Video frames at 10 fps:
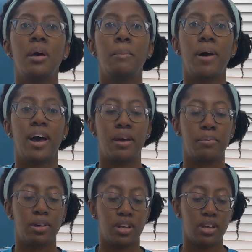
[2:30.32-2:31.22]
by
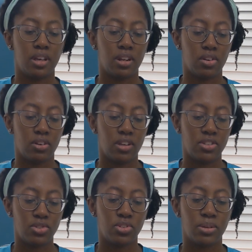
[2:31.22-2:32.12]
putting it
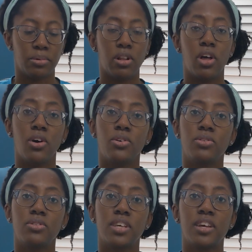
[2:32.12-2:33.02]
into some
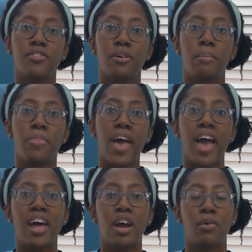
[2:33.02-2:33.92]
clothes. And from
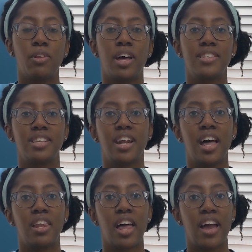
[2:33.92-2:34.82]
that, I realized that I
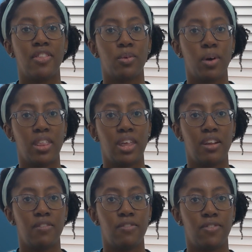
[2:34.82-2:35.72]
liked the way that
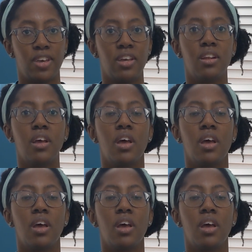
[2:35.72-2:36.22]
it fit.